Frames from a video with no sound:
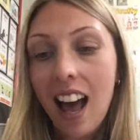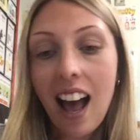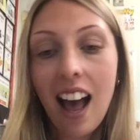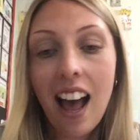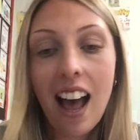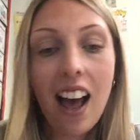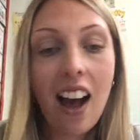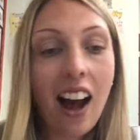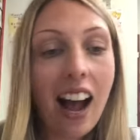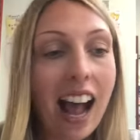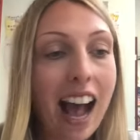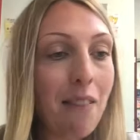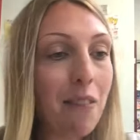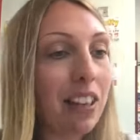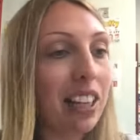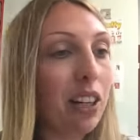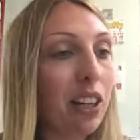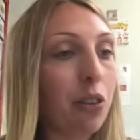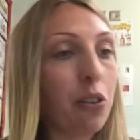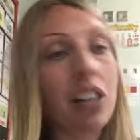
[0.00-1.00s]
I have
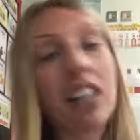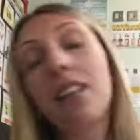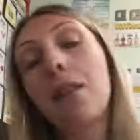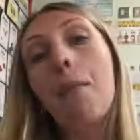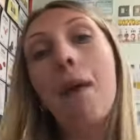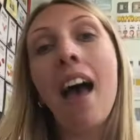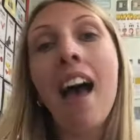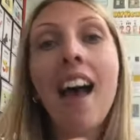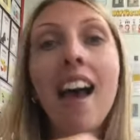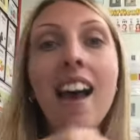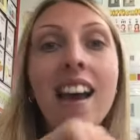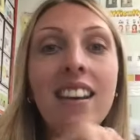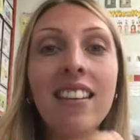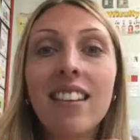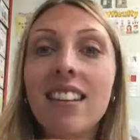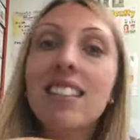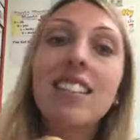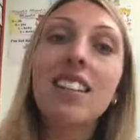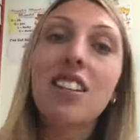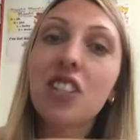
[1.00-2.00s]
a little pen
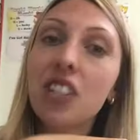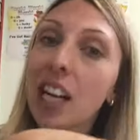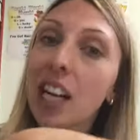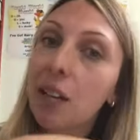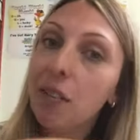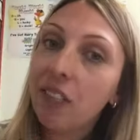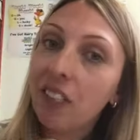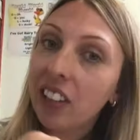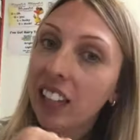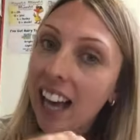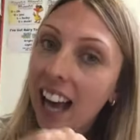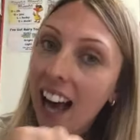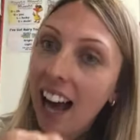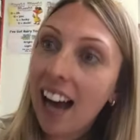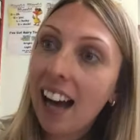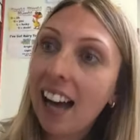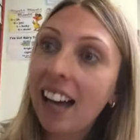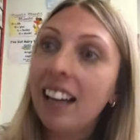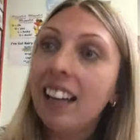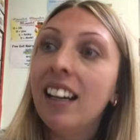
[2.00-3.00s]
that's in the shape of a
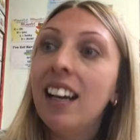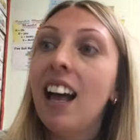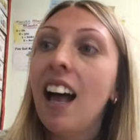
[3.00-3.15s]
cat.